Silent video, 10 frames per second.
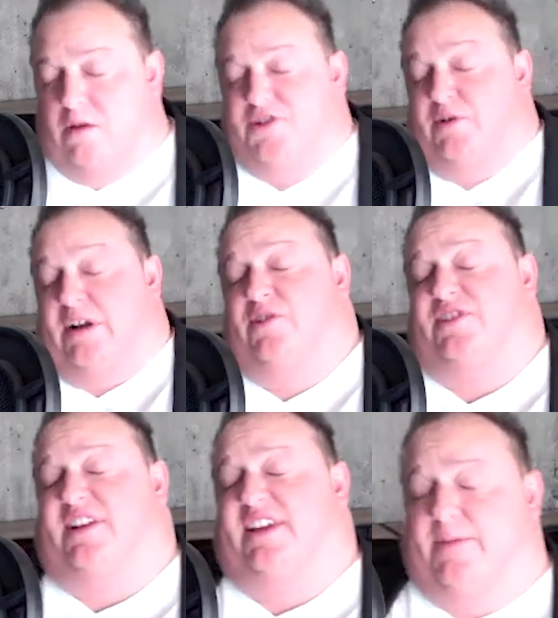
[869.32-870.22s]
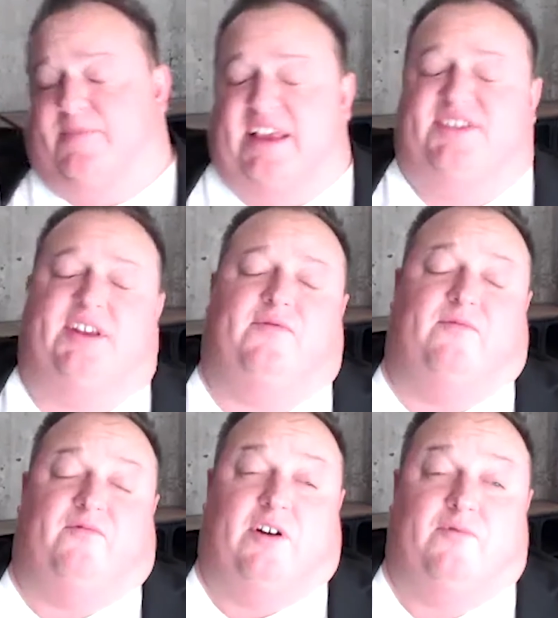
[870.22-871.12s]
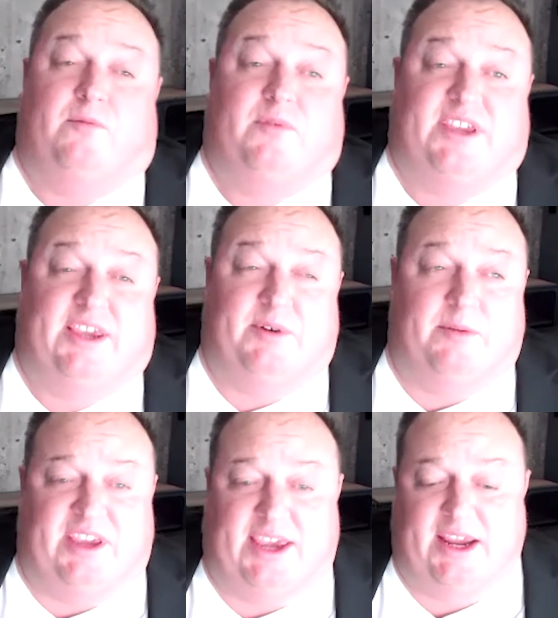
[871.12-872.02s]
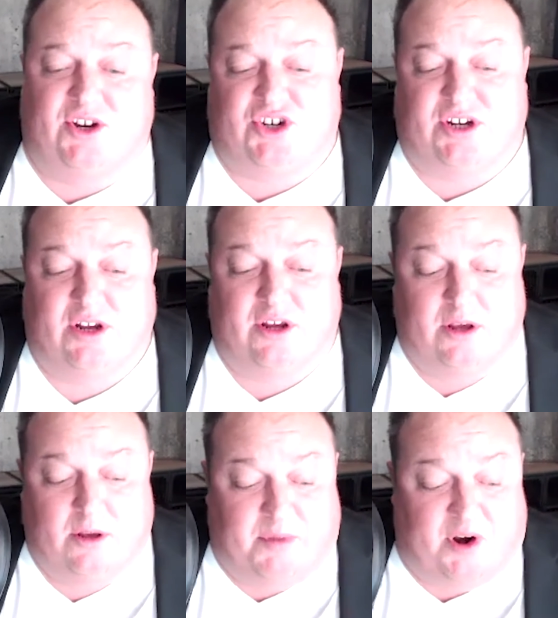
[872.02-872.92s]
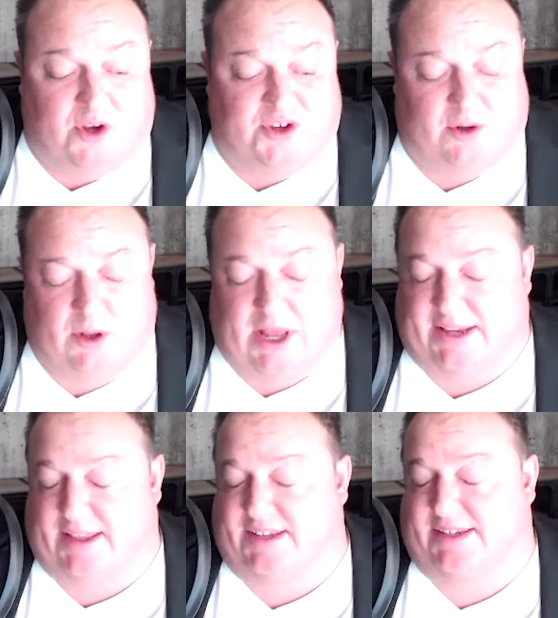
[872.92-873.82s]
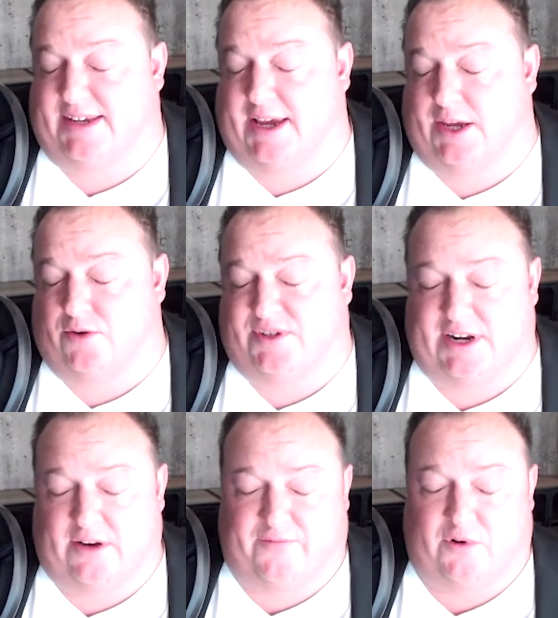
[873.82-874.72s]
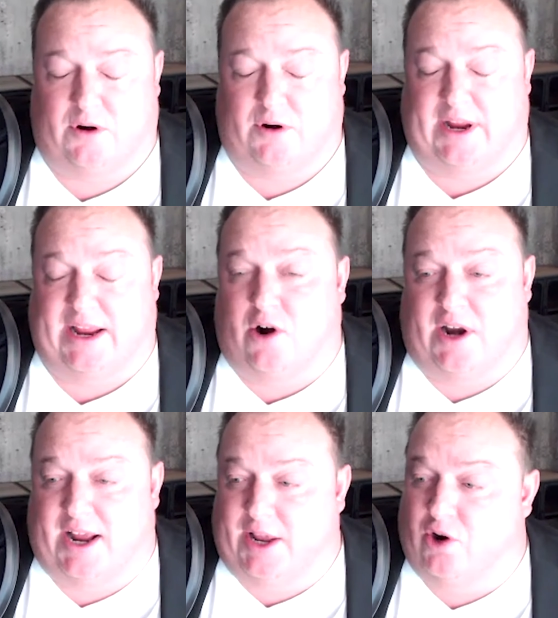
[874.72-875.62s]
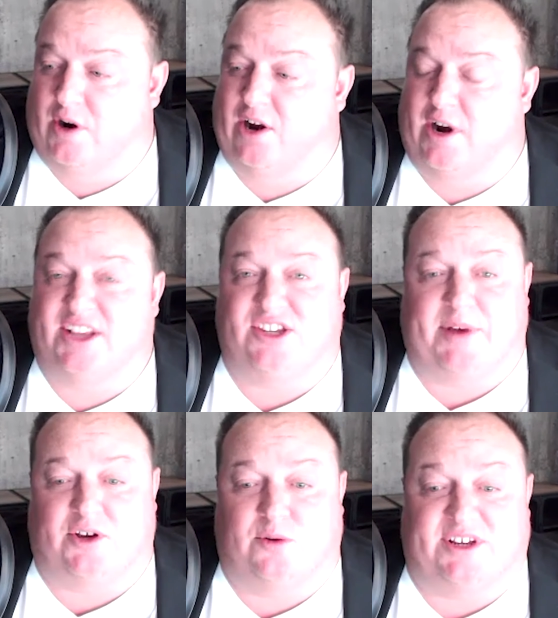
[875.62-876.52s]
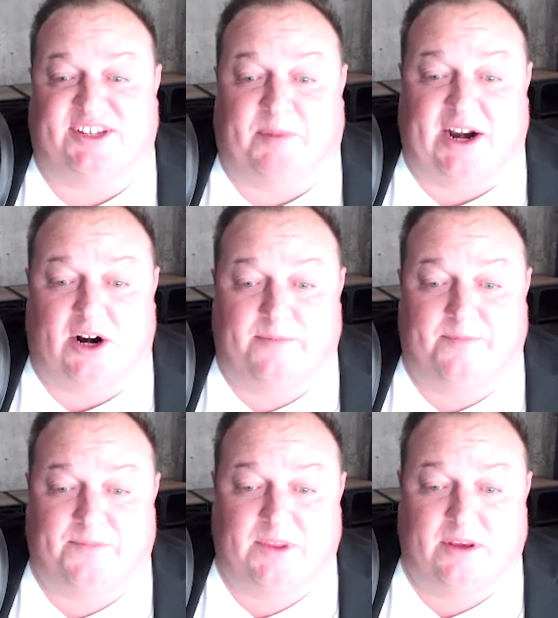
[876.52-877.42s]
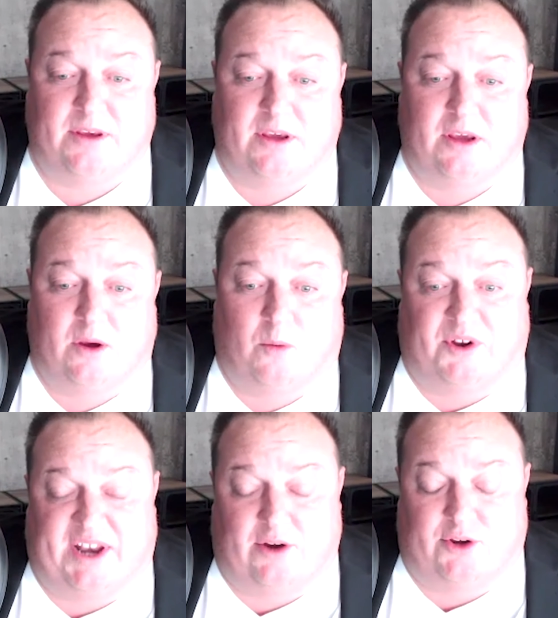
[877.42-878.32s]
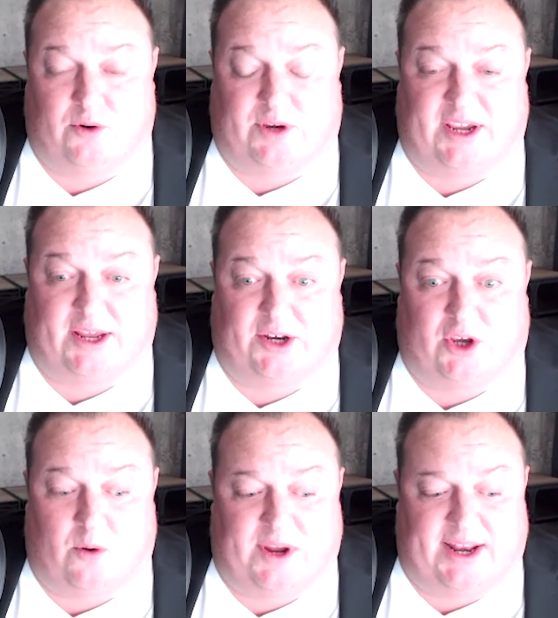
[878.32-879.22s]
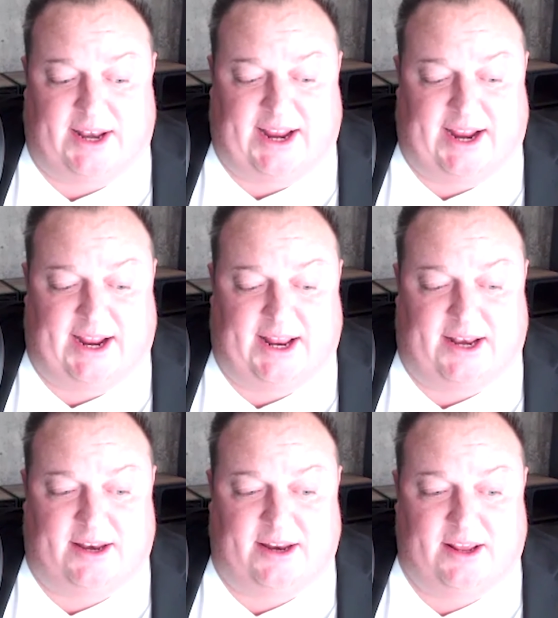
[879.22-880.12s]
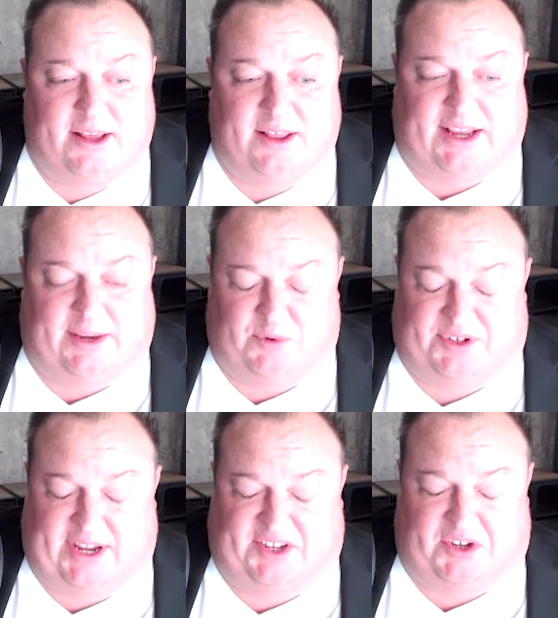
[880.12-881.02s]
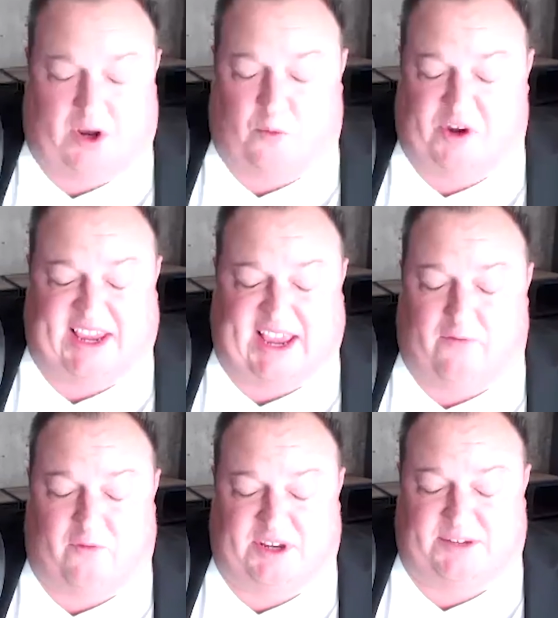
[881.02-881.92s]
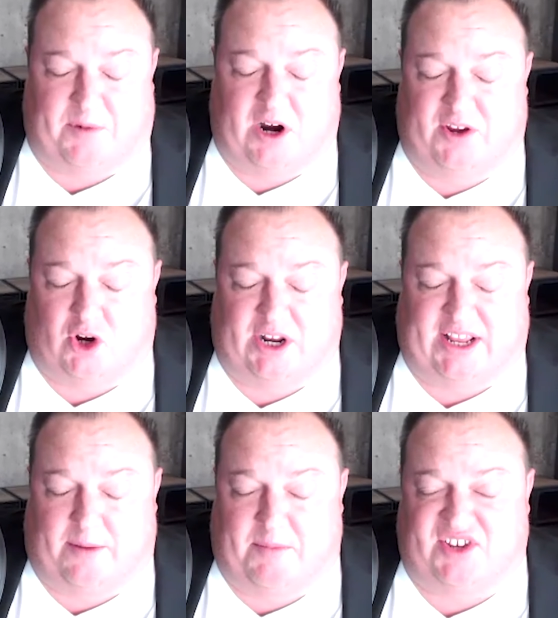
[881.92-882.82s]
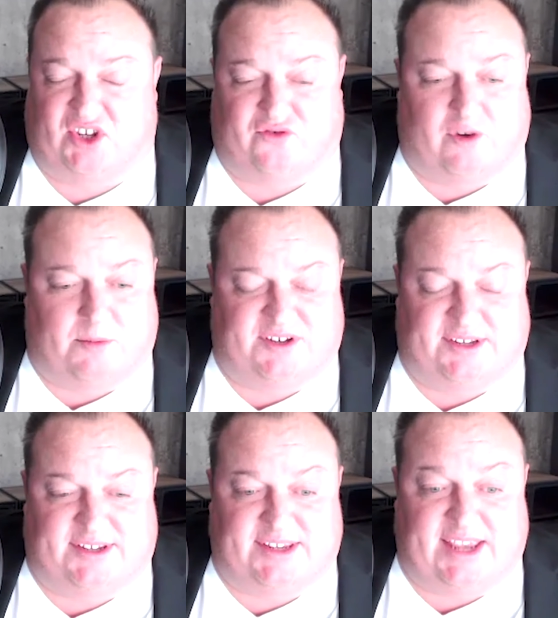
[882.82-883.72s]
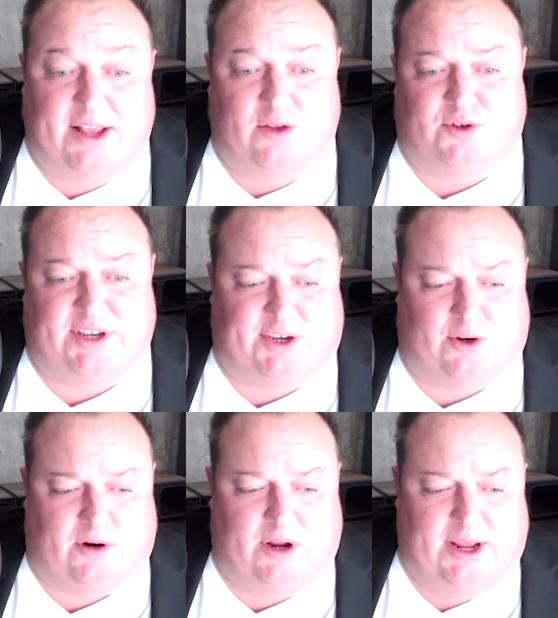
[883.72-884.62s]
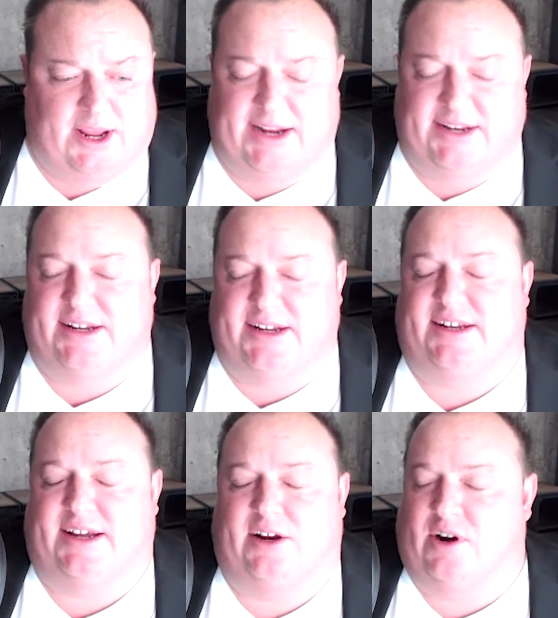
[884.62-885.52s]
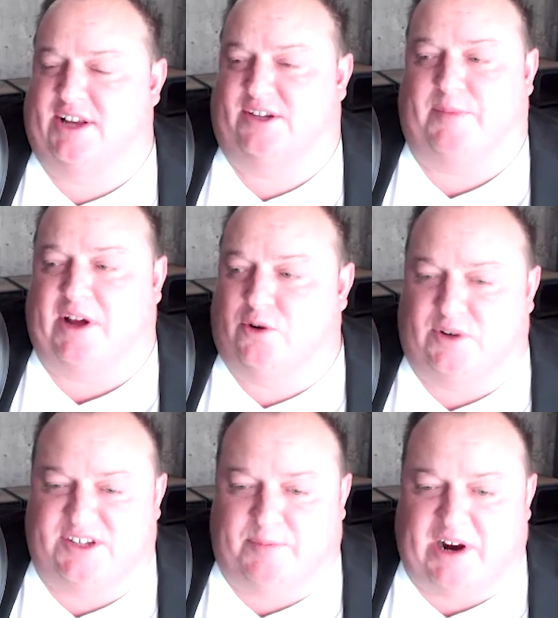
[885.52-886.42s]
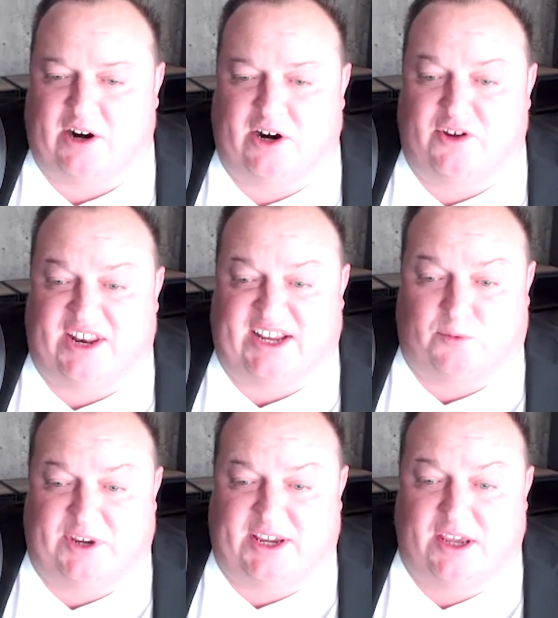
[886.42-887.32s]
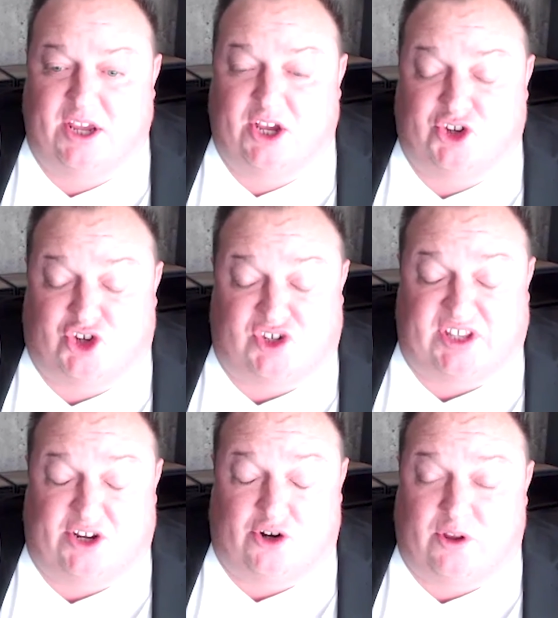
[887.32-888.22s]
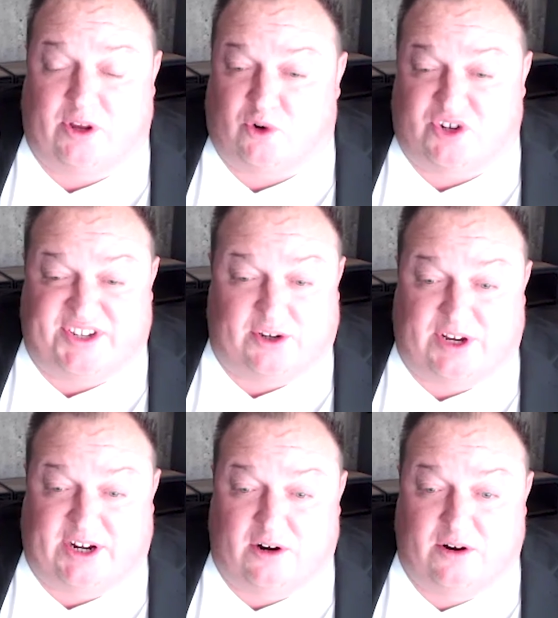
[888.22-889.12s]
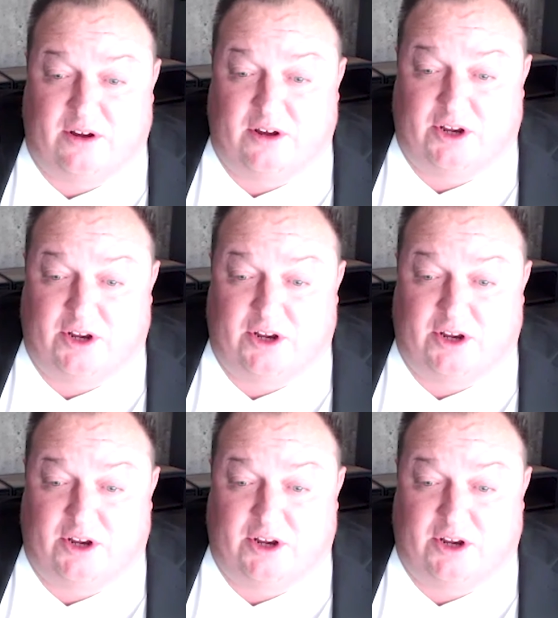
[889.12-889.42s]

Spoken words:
So now it's going to keep that stuff in front of them, keeping them engaged. But also, like, let's say you signed up for internet and your internet's about to expire. Well, now you can go in and, like, say it's a week out from expiring, you're going to get a message from us that says, hey, it looks like your AT&T internet's about to expire here in the next week. Just let you know that we're still here.